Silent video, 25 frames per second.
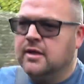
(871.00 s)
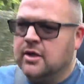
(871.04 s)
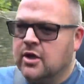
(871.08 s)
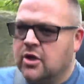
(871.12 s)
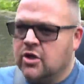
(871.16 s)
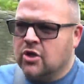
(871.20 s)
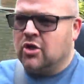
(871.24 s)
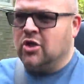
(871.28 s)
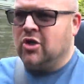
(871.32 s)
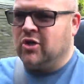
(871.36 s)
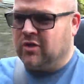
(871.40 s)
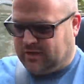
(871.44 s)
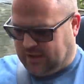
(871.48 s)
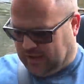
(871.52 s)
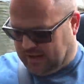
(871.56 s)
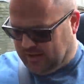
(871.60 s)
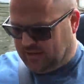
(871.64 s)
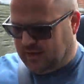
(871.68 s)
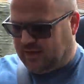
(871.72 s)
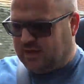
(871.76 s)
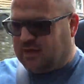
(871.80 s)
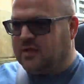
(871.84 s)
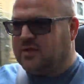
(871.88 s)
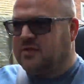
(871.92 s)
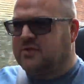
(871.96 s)
could look
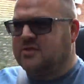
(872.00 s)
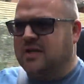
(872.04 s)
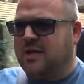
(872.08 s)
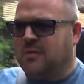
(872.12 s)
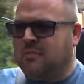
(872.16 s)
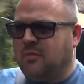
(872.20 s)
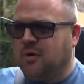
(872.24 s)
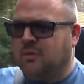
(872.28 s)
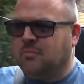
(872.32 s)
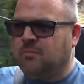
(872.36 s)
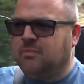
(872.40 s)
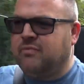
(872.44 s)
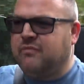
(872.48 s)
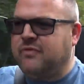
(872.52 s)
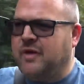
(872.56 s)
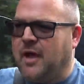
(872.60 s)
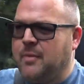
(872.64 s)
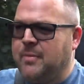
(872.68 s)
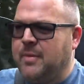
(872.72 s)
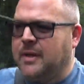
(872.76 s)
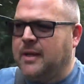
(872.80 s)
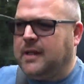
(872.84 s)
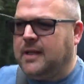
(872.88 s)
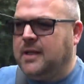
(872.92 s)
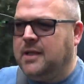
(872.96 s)
down in and see my
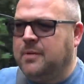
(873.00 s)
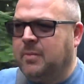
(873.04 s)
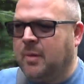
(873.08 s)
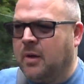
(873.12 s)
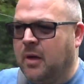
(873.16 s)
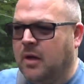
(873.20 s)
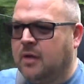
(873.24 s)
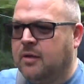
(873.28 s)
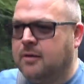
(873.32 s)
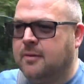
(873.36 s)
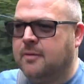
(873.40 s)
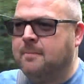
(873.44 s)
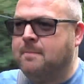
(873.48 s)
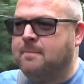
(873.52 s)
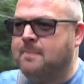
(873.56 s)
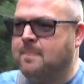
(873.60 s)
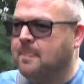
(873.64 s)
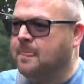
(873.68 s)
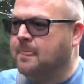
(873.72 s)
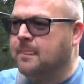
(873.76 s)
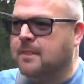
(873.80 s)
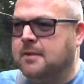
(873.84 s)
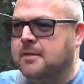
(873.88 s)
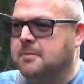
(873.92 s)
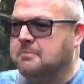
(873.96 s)
fat belly. But
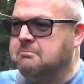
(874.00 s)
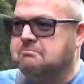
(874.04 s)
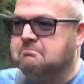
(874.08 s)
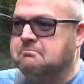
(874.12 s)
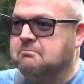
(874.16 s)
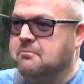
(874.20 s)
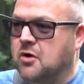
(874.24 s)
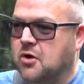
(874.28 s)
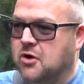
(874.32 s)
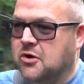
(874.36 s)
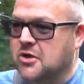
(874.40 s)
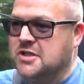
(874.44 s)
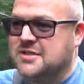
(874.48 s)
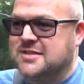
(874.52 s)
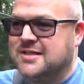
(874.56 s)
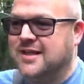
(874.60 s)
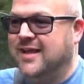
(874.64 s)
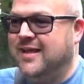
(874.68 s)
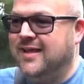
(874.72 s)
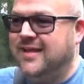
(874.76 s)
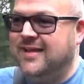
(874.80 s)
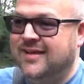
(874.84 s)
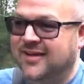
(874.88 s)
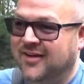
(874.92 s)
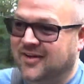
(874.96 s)

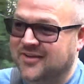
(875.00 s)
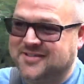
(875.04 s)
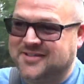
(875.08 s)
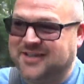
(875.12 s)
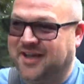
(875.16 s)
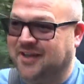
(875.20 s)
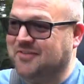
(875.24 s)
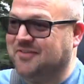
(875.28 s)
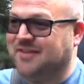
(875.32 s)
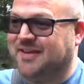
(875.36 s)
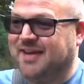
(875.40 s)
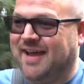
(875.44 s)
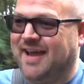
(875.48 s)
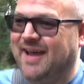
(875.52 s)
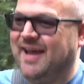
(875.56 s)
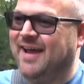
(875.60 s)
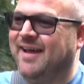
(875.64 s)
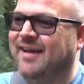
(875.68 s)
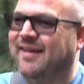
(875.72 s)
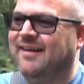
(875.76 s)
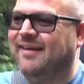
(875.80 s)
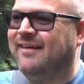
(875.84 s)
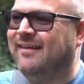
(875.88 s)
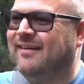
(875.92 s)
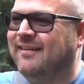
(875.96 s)
honestly, I don't
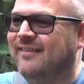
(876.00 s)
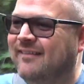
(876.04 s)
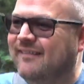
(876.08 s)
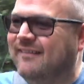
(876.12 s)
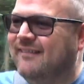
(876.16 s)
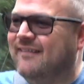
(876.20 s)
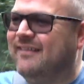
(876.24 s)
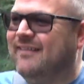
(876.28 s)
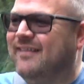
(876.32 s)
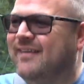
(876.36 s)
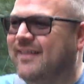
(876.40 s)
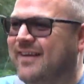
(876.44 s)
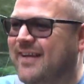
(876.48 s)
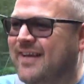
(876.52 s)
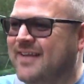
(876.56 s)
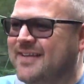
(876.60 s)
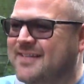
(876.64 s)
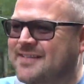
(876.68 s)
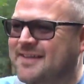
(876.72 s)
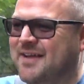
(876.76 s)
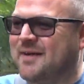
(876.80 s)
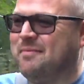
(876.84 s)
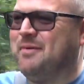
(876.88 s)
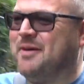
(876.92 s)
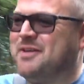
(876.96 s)
care.
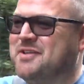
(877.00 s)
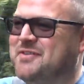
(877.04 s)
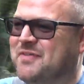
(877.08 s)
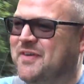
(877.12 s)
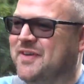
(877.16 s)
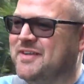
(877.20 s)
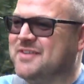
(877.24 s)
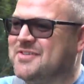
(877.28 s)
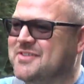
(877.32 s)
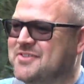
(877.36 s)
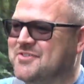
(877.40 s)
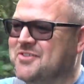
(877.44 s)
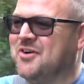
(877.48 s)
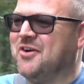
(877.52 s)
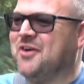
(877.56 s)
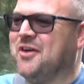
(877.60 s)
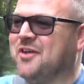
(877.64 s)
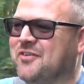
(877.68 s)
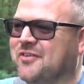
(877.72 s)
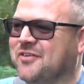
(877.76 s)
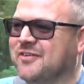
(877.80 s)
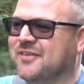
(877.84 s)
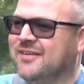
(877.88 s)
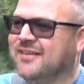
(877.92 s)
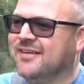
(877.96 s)
It's so much fun to
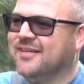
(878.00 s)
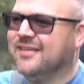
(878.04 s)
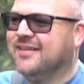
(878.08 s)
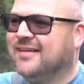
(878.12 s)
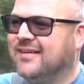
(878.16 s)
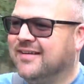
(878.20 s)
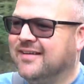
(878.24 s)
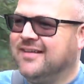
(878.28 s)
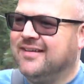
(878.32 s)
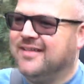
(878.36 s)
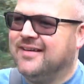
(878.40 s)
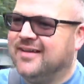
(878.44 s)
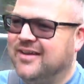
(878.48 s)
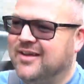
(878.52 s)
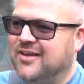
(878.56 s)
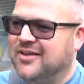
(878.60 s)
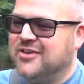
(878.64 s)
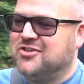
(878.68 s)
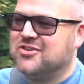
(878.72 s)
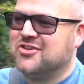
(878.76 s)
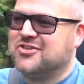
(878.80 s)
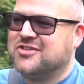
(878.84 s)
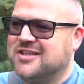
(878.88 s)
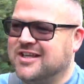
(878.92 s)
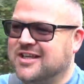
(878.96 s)
drive.
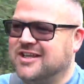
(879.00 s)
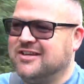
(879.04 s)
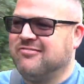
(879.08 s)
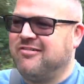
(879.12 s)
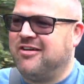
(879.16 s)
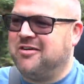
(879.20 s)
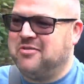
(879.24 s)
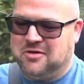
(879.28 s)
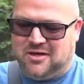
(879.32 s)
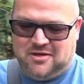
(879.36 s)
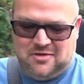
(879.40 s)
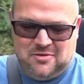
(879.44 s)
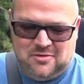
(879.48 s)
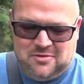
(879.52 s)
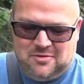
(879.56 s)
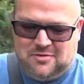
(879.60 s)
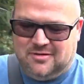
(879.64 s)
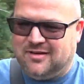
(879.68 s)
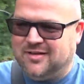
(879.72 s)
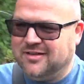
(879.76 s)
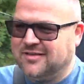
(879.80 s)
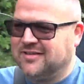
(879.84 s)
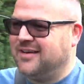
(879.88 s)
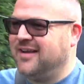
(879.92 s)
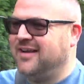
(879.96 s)
You're just in your own
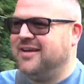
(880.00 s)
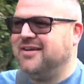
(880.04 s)
little, I don't